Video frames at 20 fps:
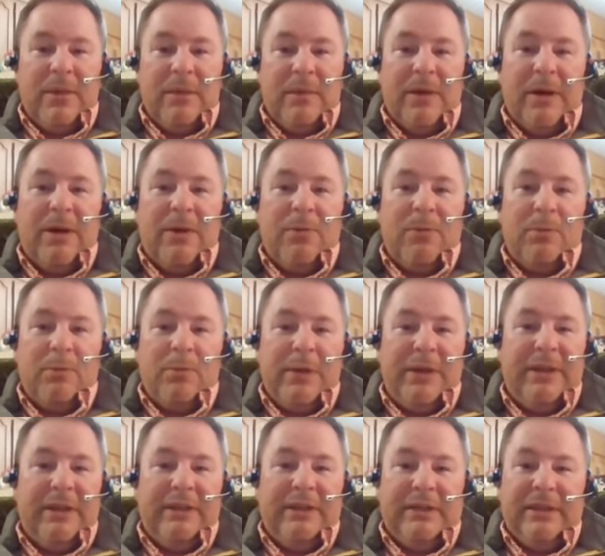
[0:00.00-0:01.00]
well,
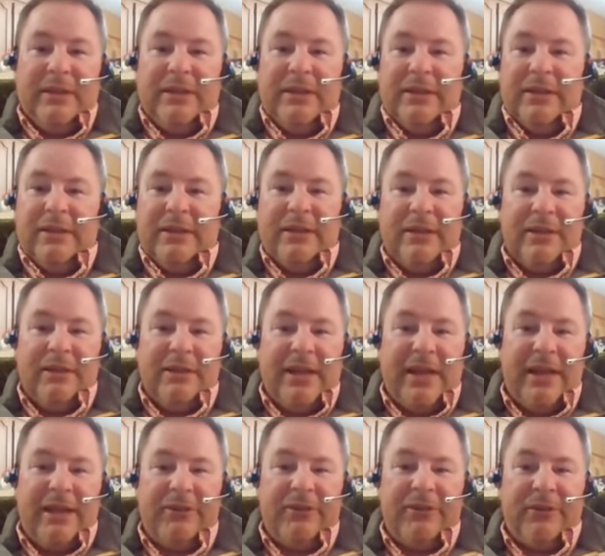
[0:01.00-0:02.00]
we did
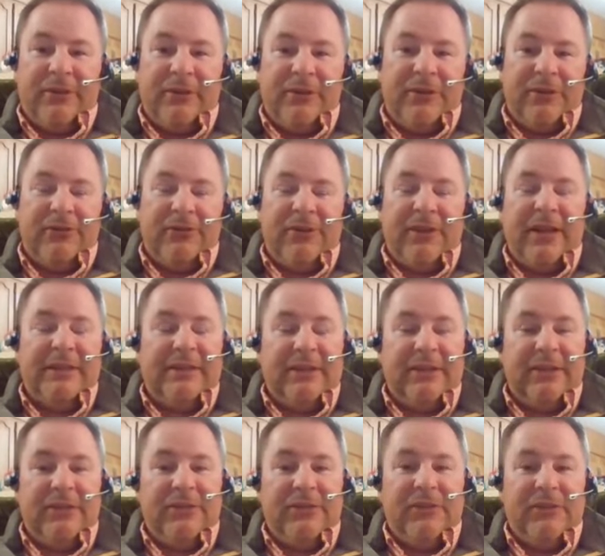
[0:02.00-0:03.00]
the
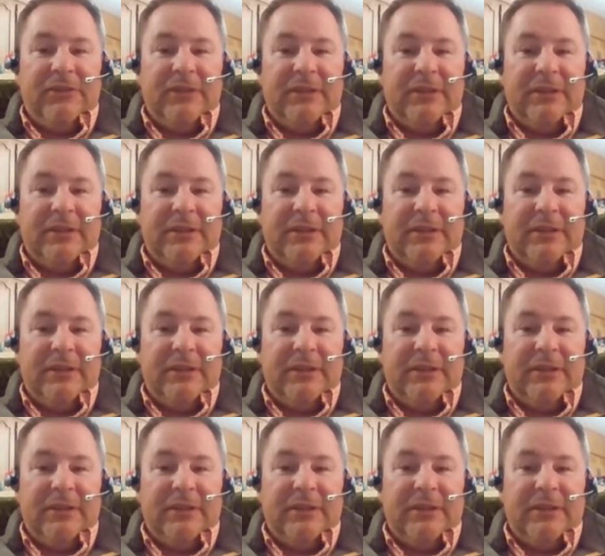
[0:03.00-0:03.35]
scientists